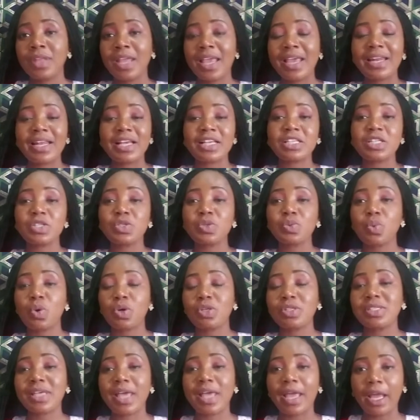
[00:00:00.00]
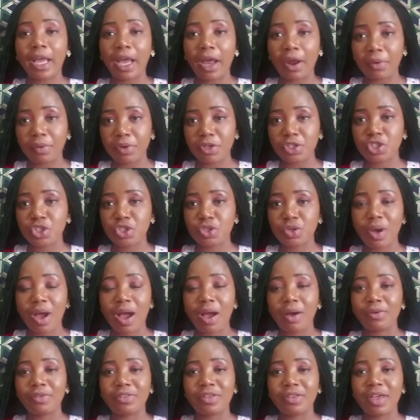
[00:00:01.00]
And I just want to encourage you
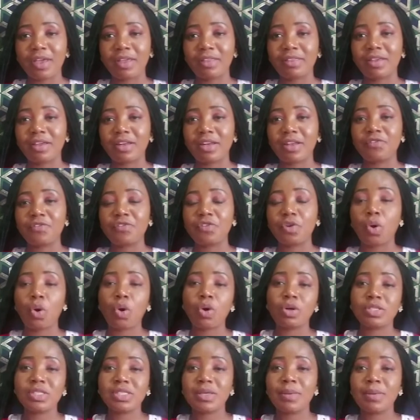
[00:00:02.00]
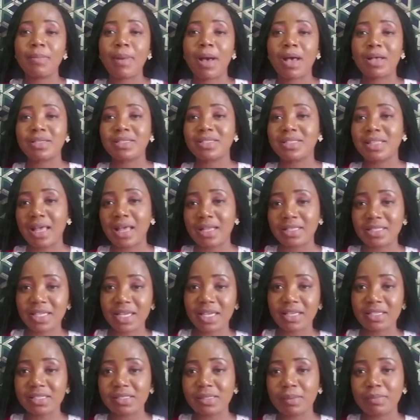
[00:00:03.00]
out there that if you're also about
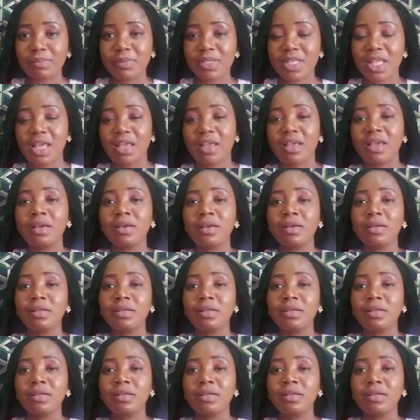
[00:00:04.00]
starting something,